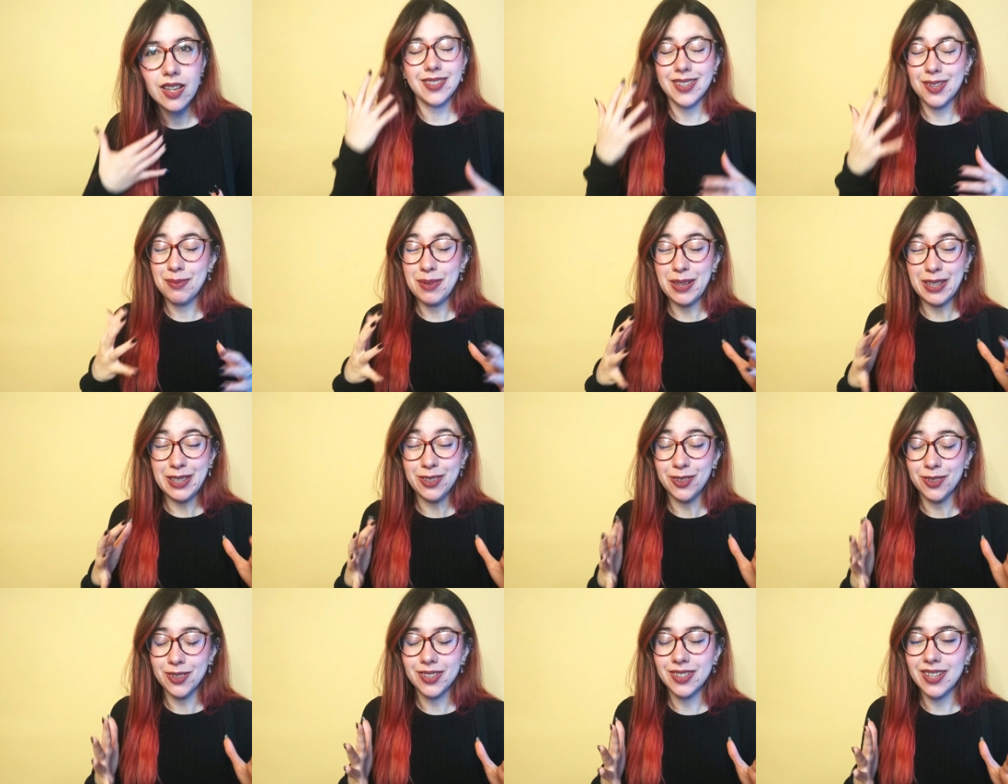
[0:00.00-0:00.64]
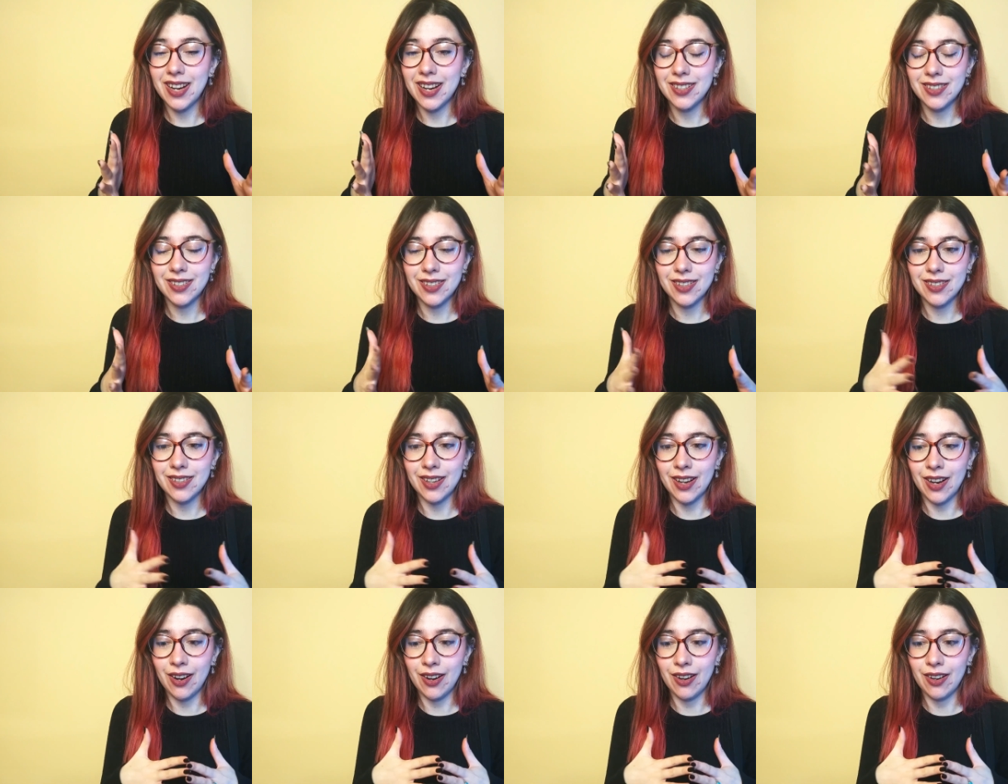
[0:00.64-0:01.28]
Some
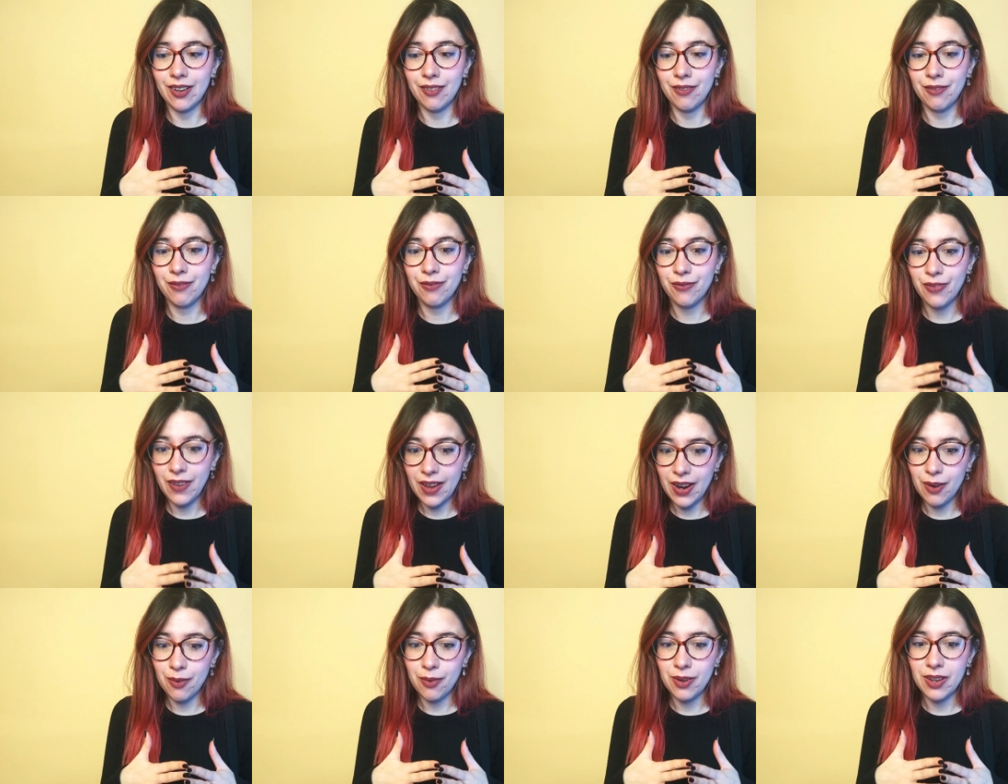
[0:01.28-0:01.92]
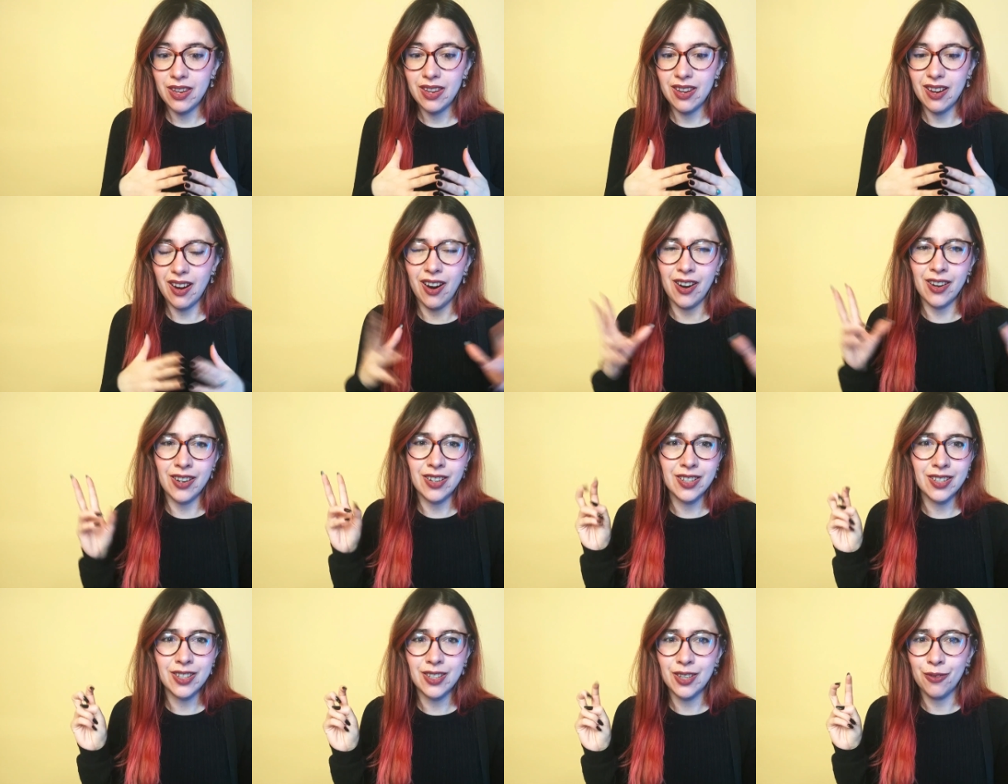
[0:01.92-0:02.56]
exercises are very
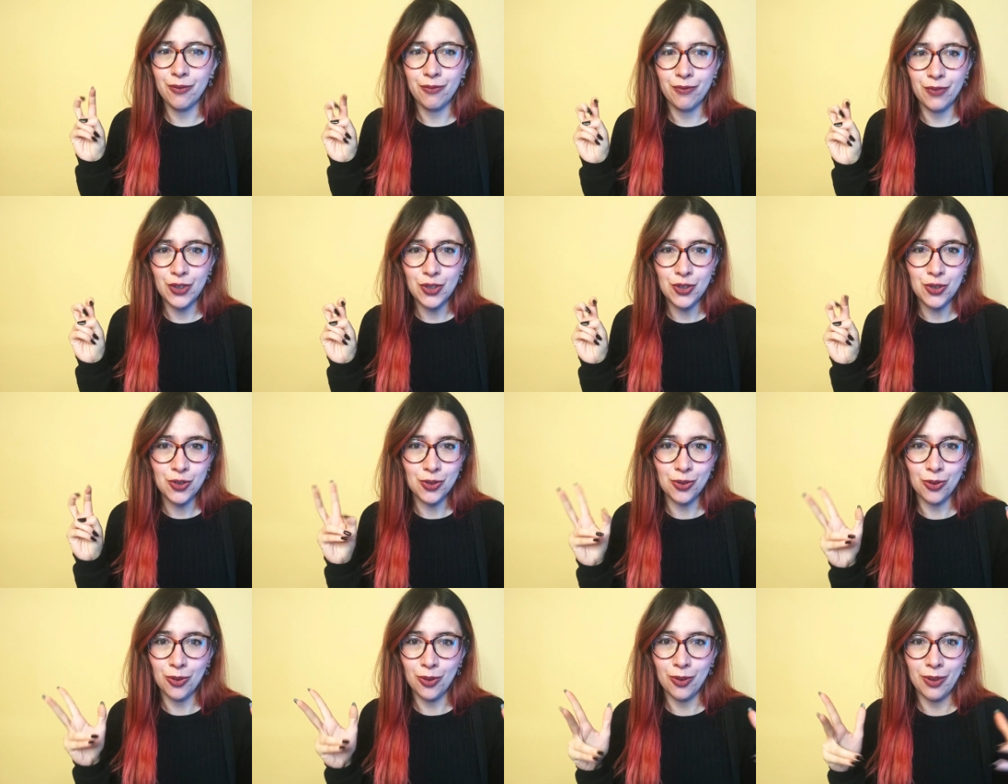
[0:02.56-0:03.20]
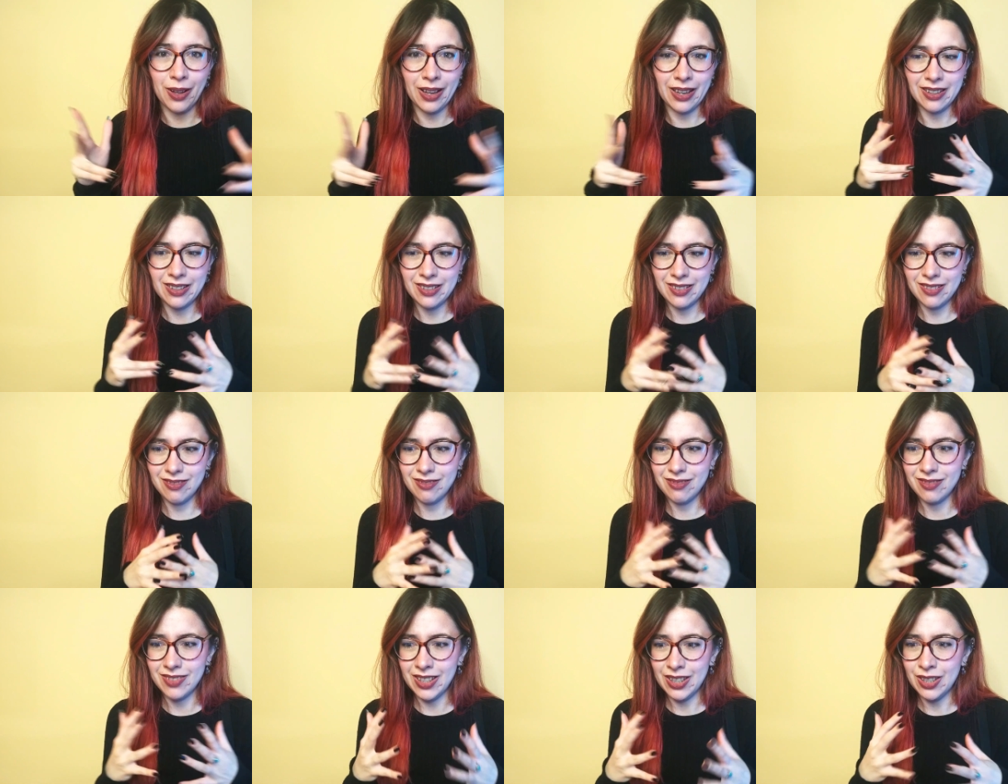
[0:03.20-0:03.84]
artificial
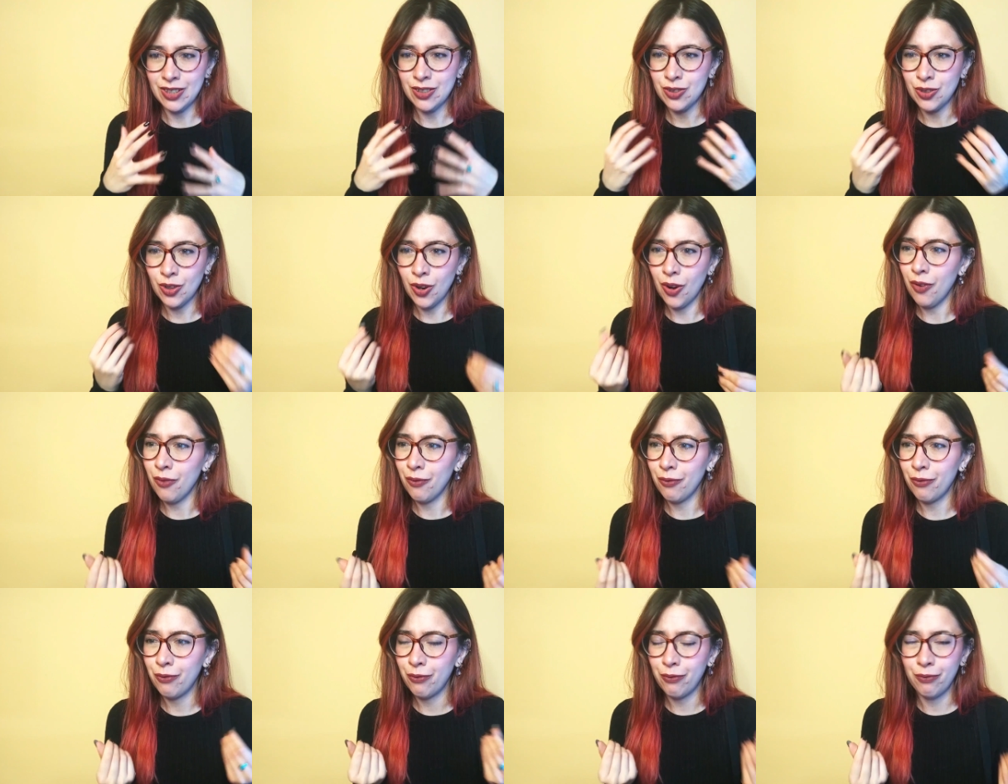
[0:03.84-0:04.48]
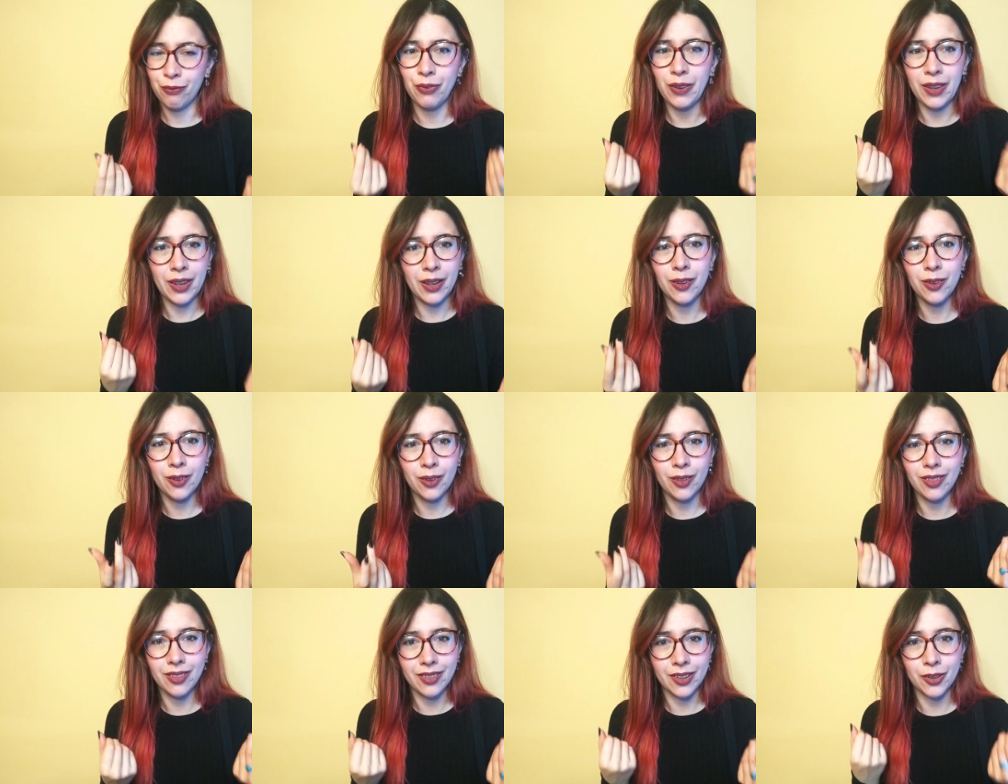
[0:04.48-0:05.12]
and they don't
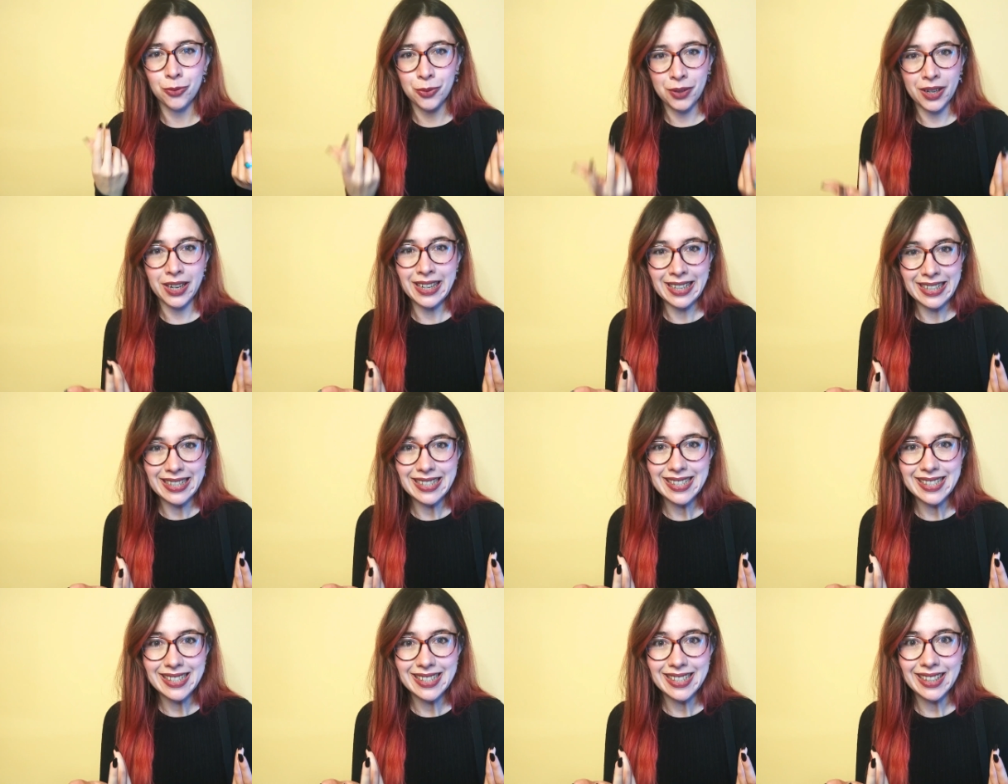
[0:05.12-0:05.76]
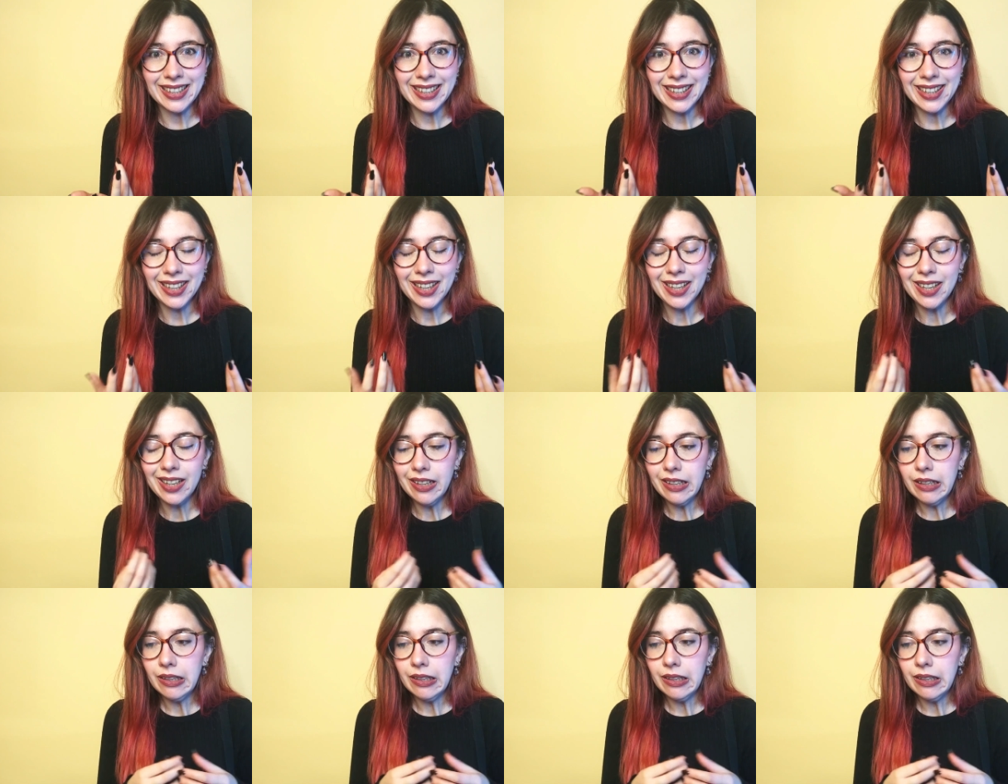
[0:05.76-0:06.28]
feel realistic,